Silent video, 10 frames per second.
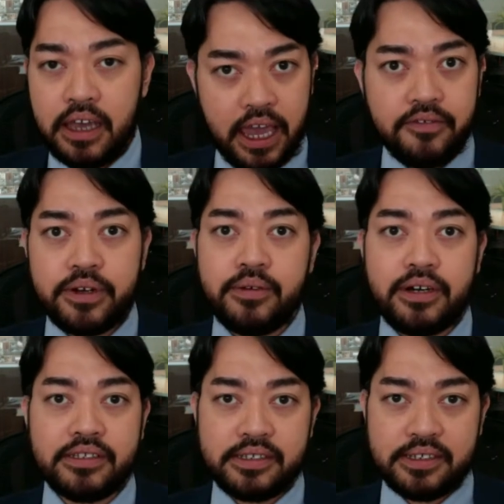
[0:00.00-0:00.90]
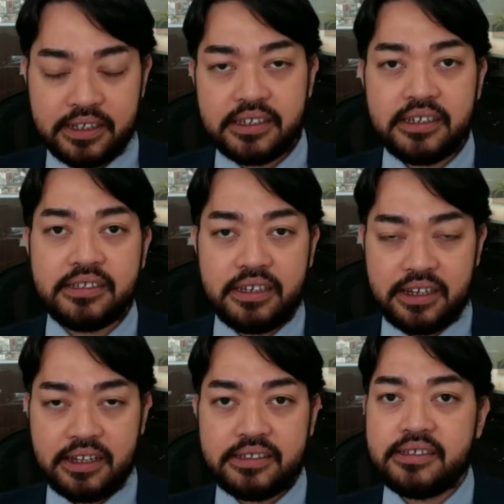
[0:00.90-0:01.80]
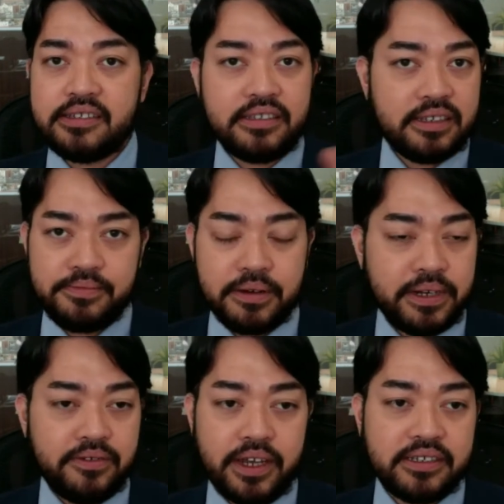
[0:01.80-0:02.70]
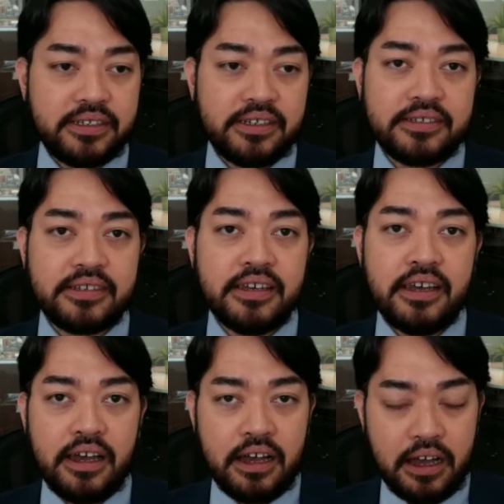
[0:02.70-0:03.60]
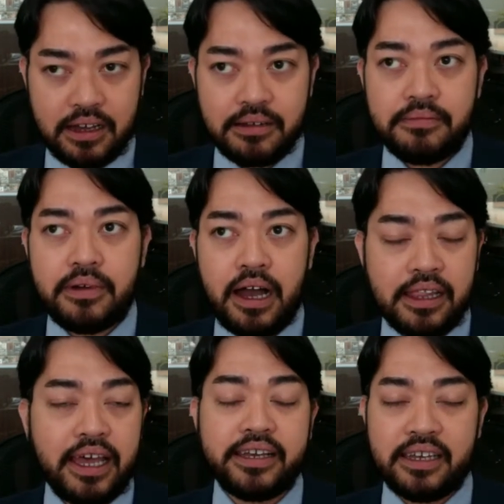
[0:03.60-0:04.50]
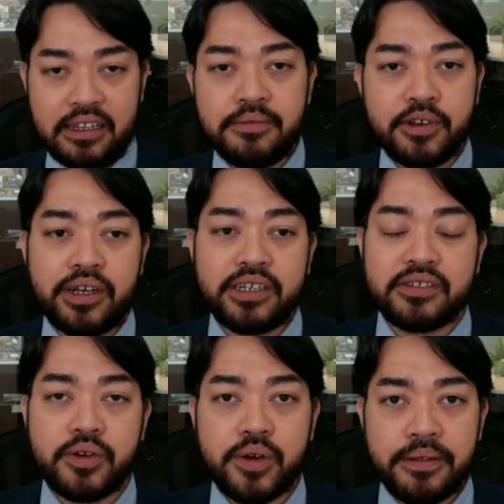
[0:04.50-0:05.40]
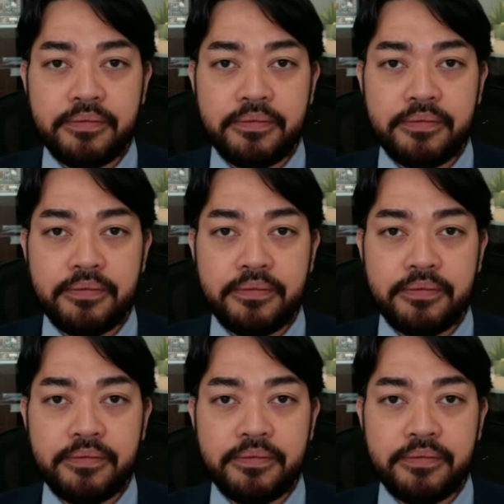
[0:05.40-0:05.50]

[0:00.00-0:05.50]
everyone, citizens and non-citizens and permanent residents alike in immigration court.